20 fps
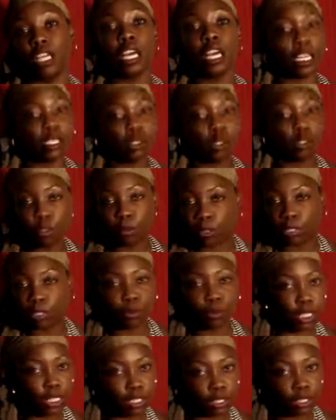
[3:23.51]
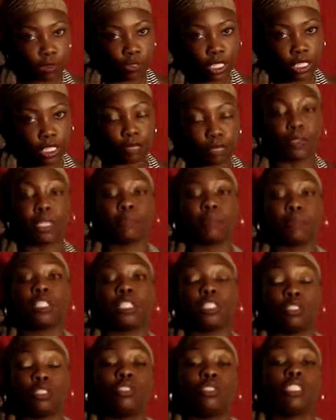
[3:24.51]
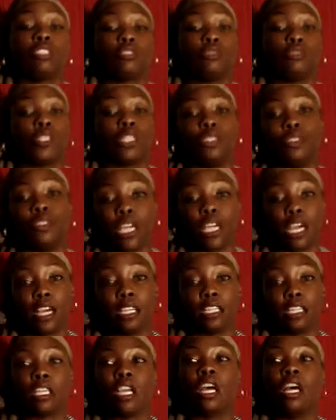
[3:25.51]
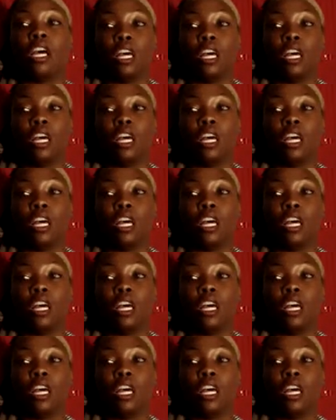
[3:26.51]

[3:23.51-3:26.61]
I normally wouldn't do this, but I'm going to do this for you guys.